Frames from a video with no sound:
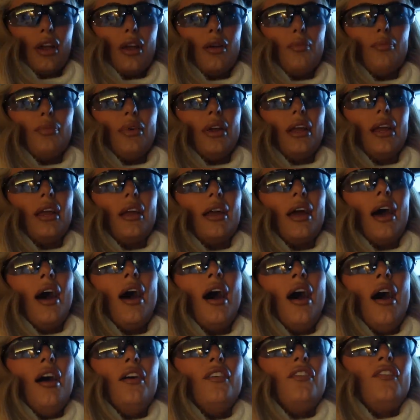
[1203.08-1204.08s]
to bring
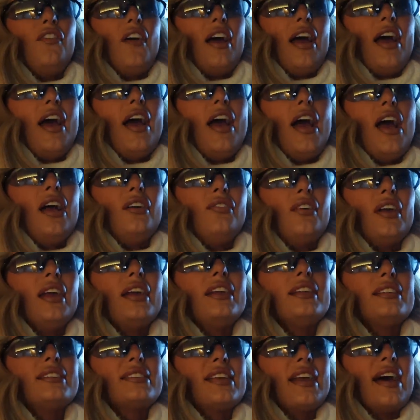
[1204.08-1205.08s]
a fairy
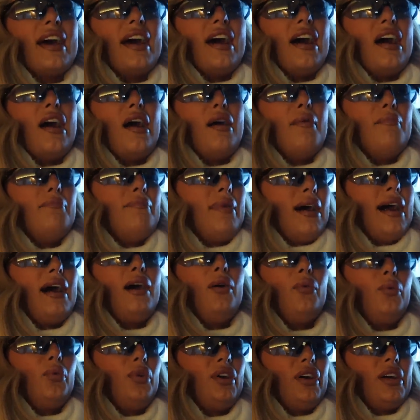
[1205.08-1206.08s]
tale
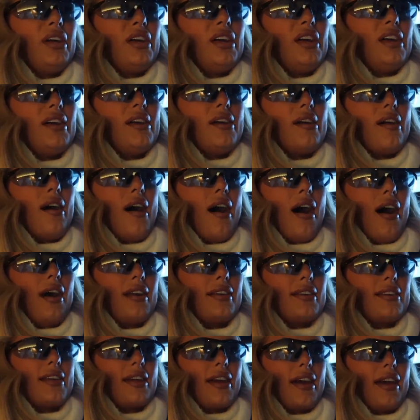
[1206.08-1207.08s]
my way.
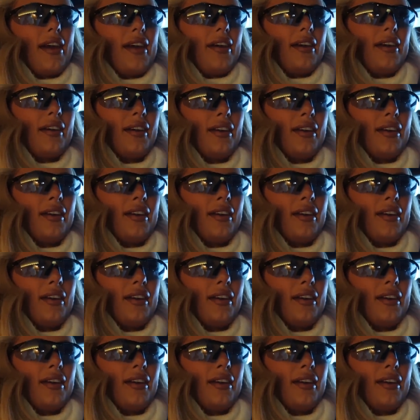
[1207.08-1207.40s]
Yeah.